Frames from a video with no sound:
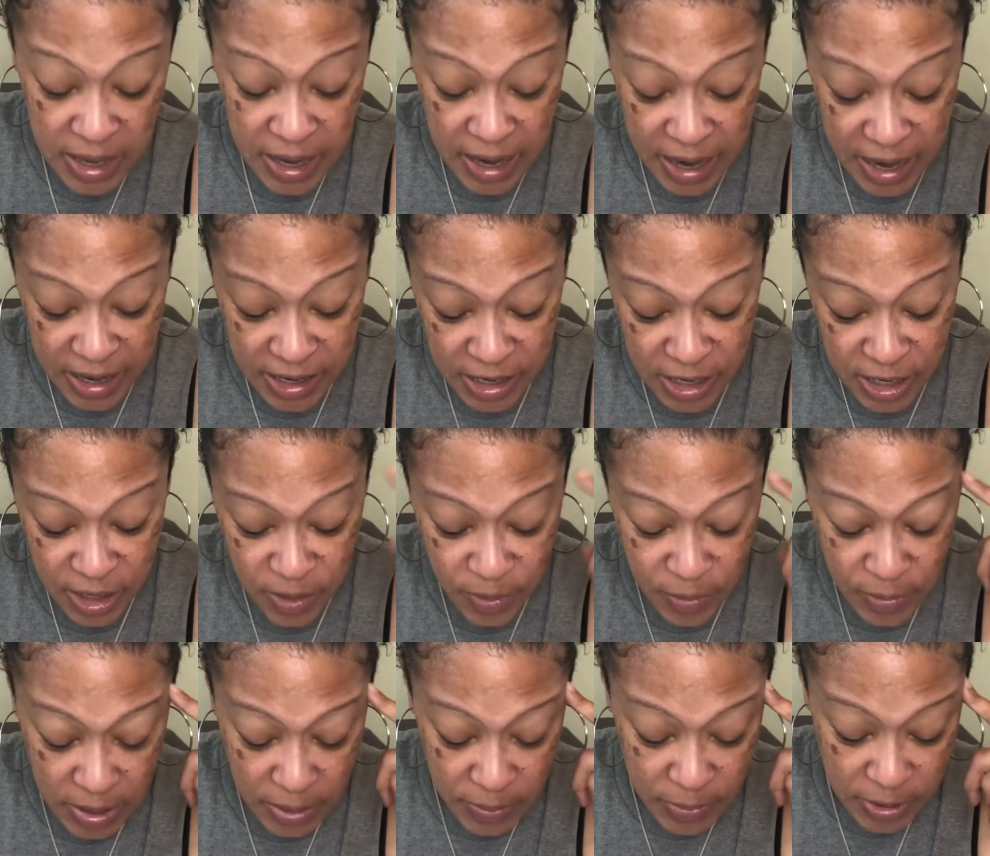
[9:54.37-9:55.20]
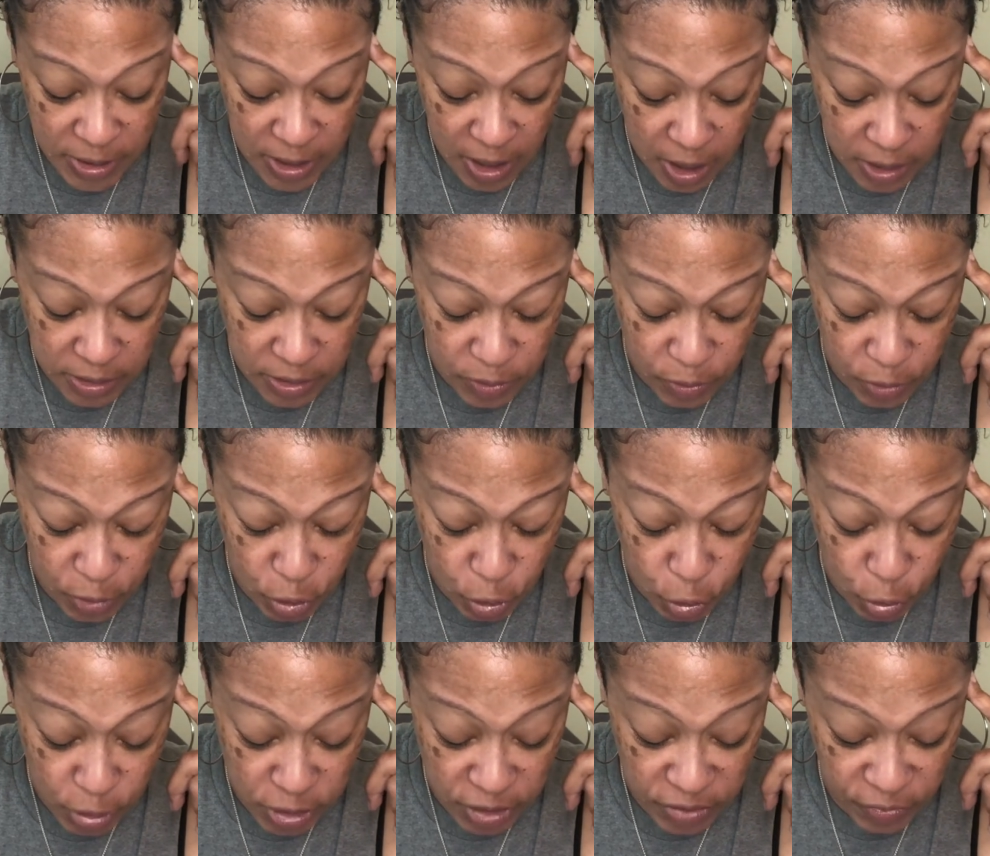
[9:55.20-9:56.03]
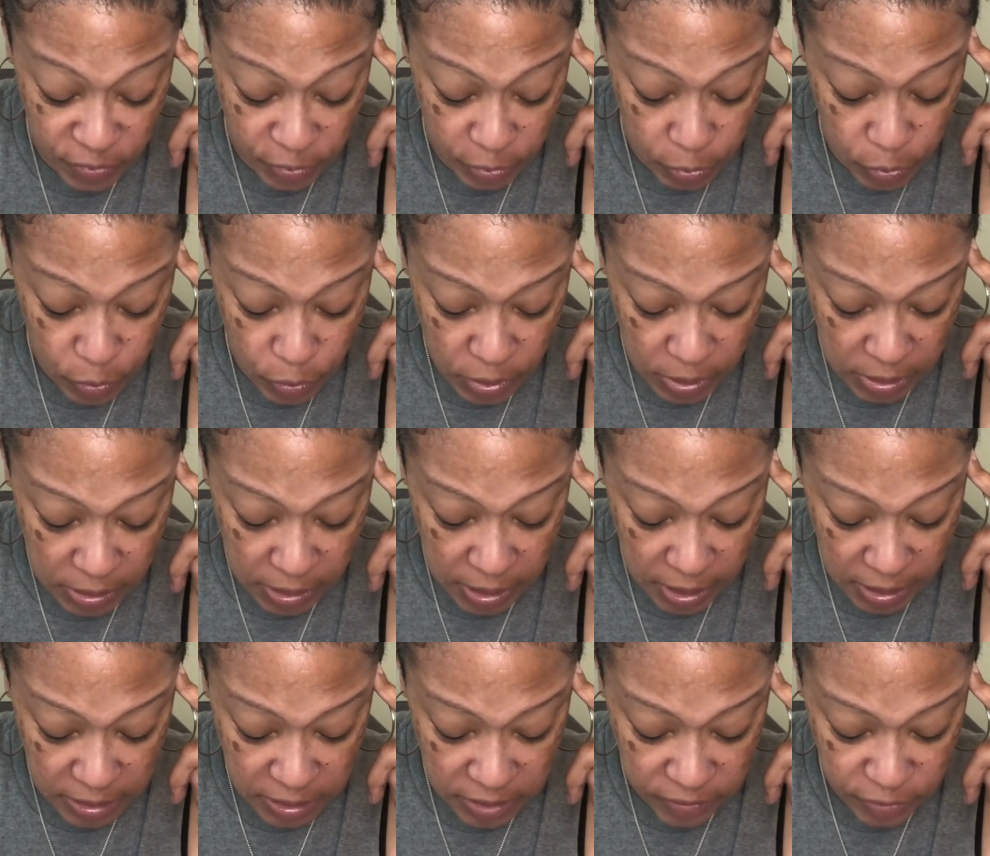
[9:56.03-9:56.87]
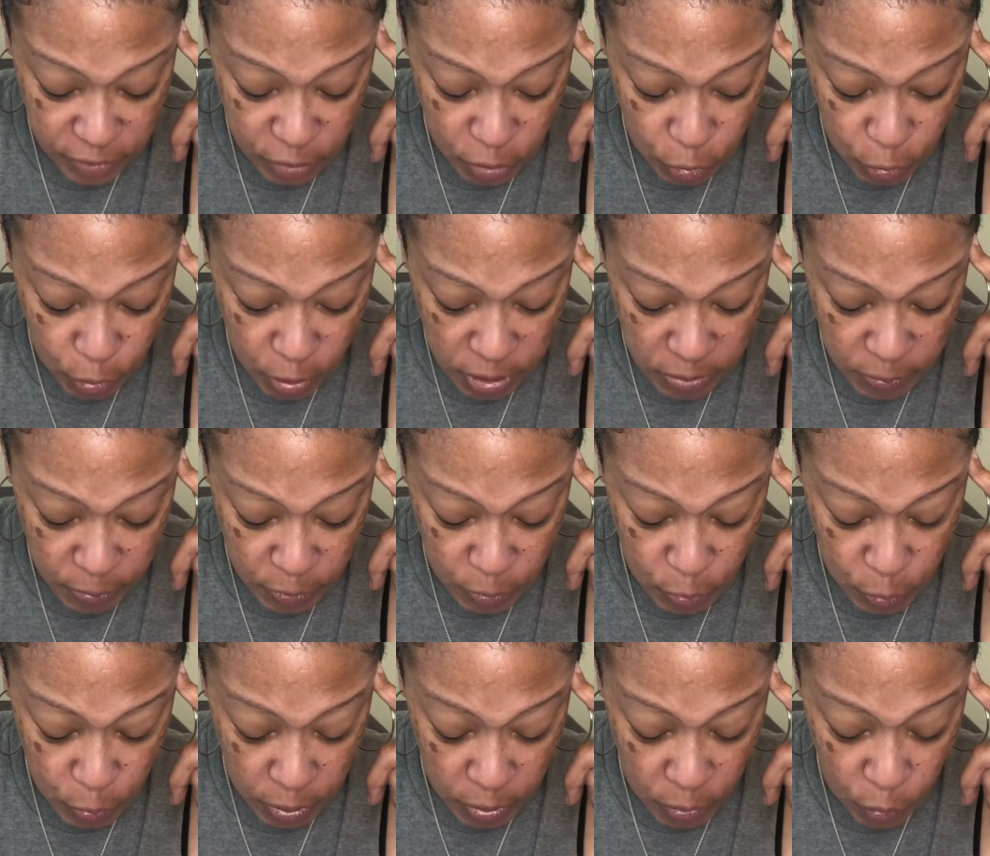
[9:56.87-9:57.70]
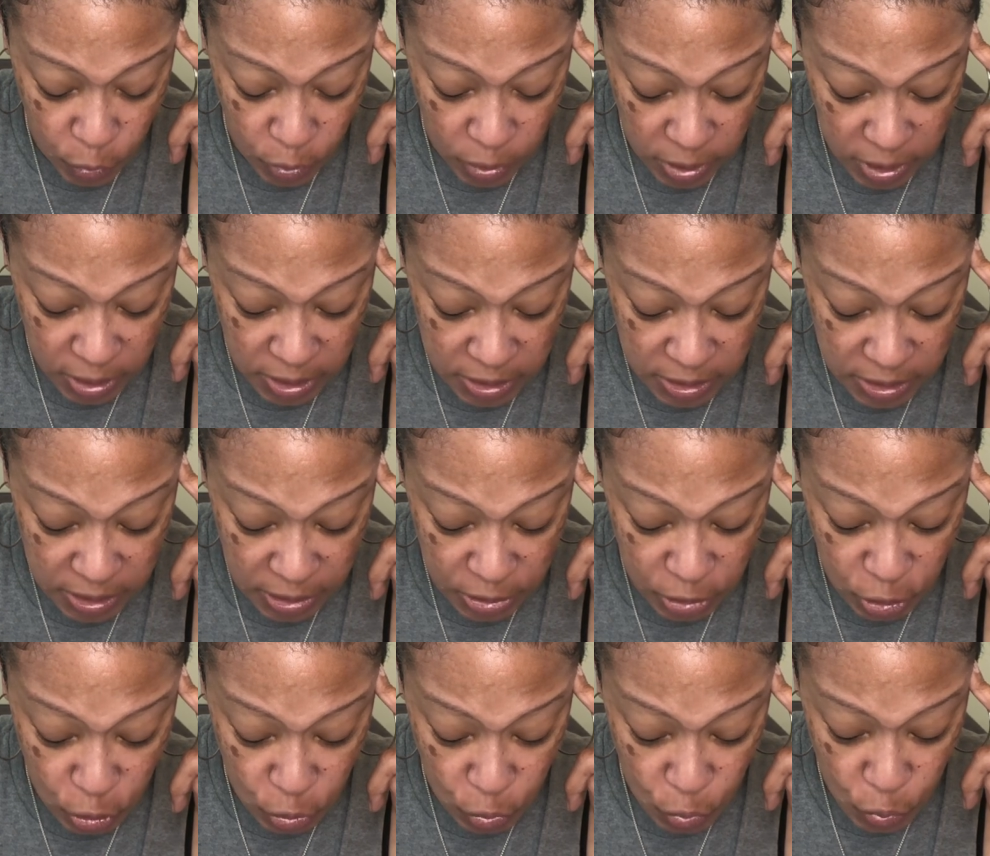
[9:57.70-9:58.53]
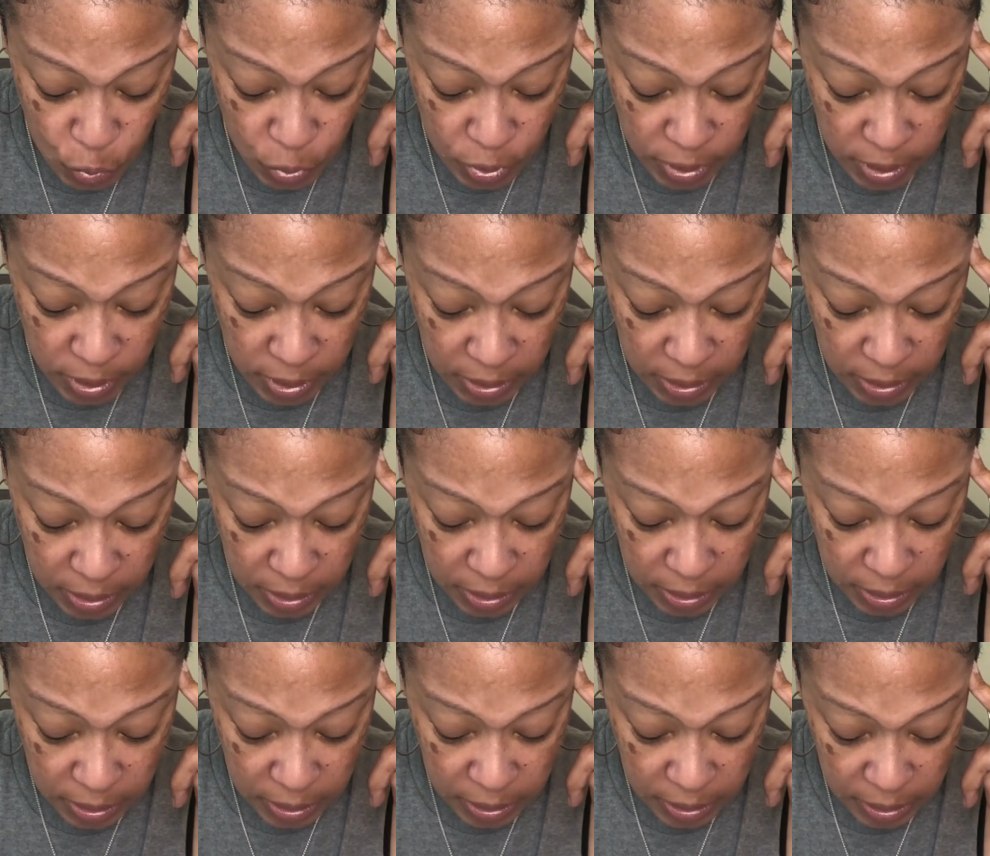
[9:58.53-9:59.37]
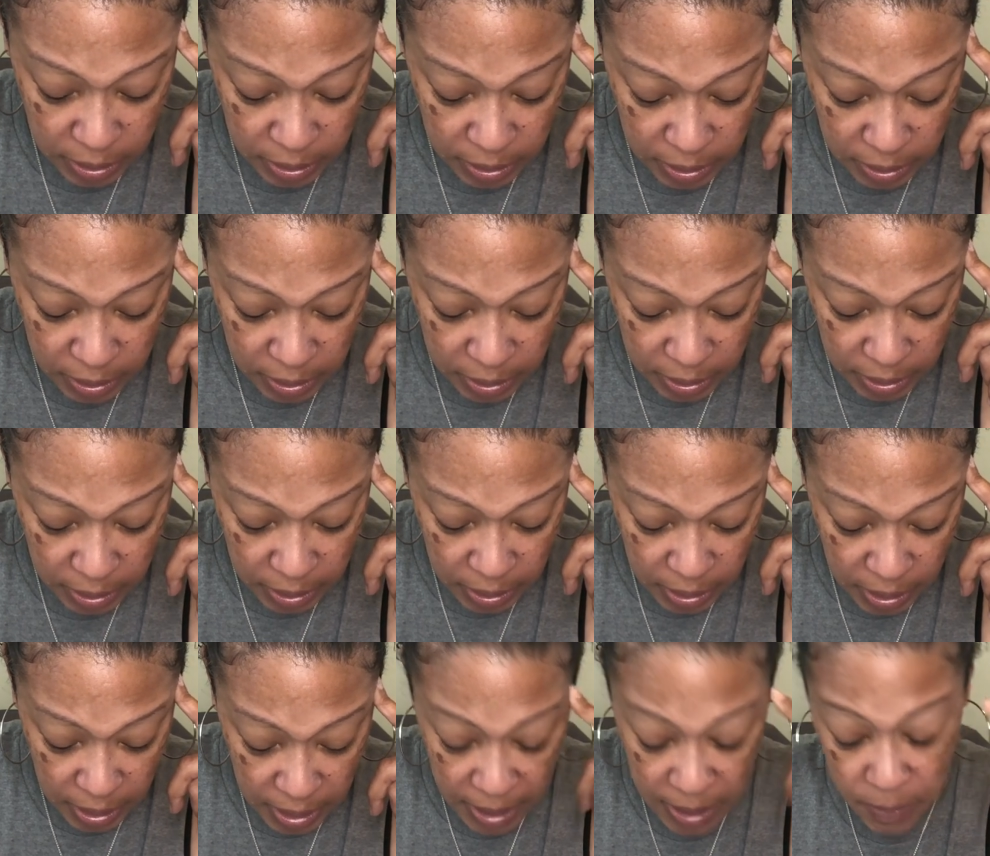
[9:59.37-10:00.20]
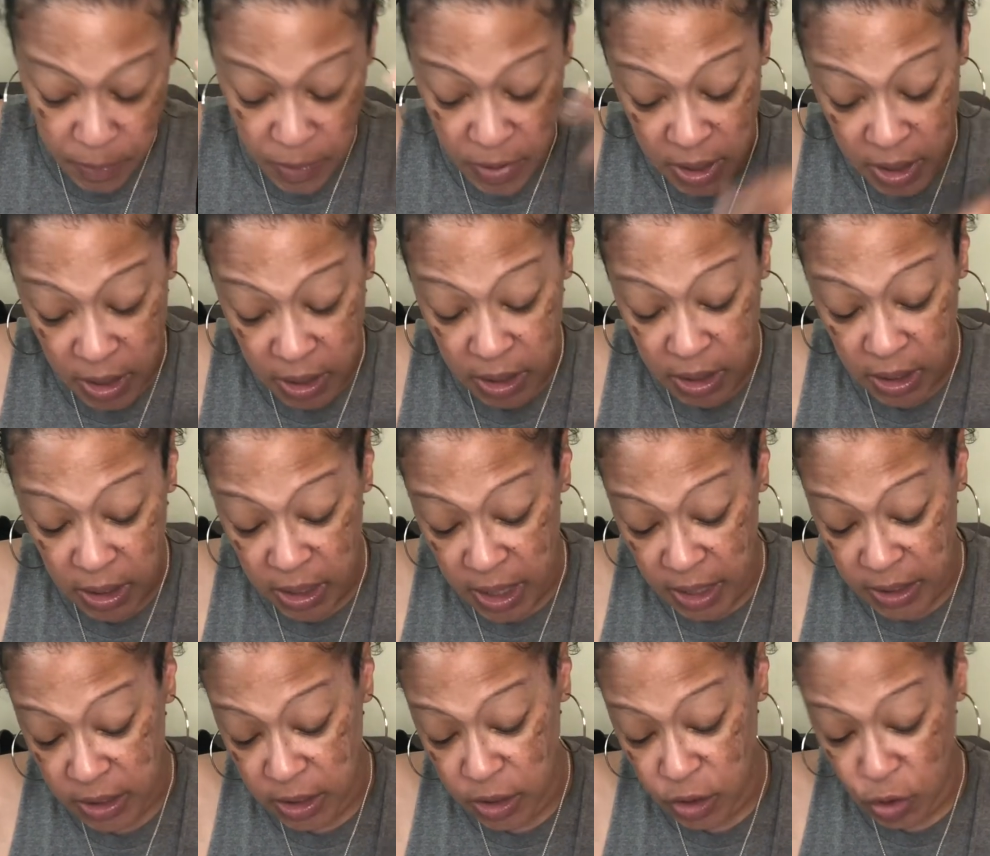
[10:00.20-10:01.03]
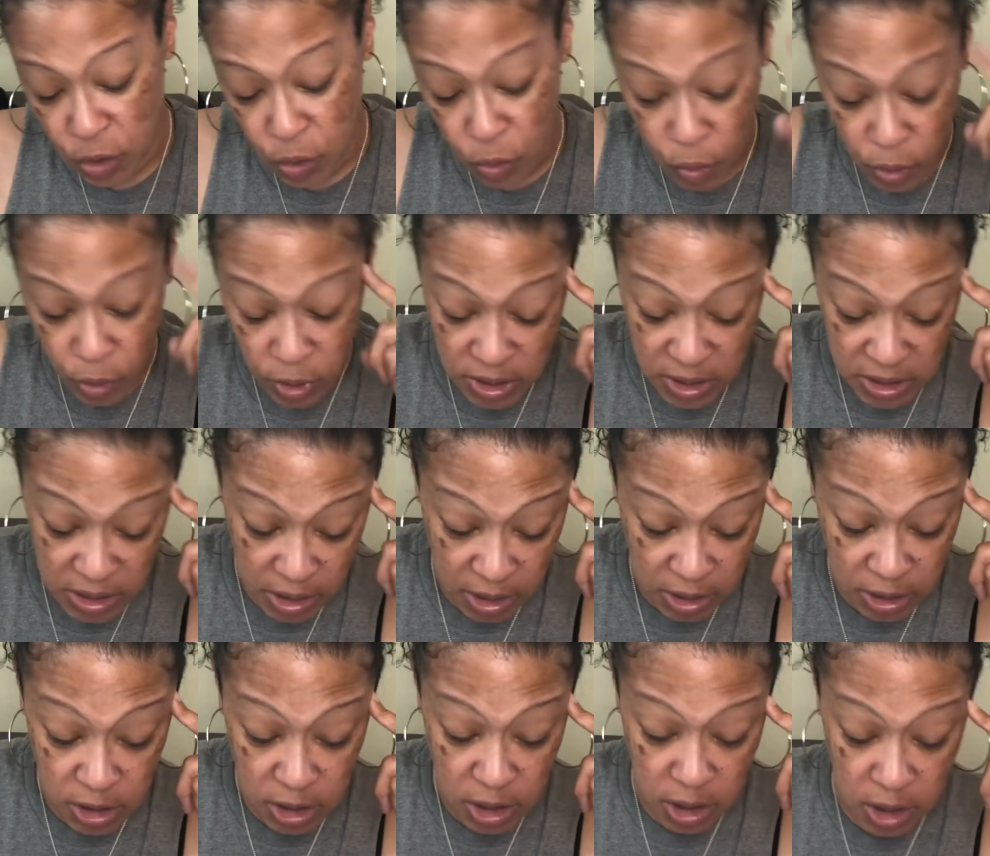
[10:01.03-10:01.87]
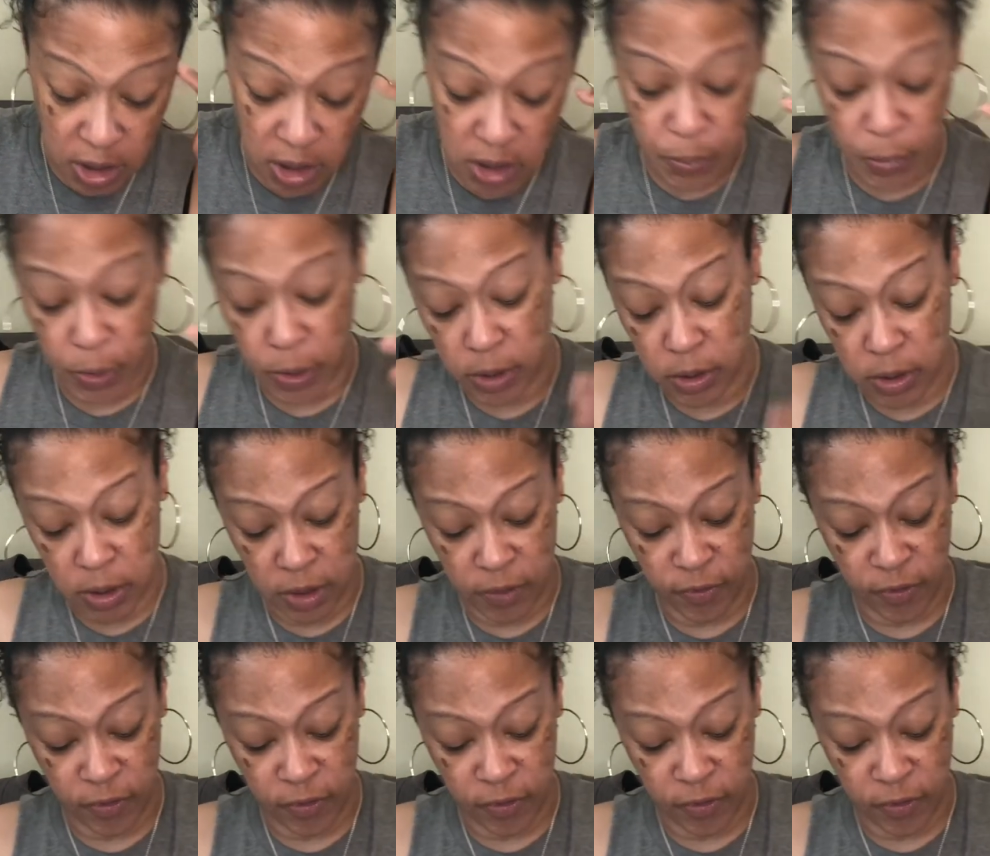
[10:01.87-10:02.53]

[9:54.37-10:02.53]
And there may be also a choice for you, collective, a choice between what it is that you want and being connected to or stuck to this person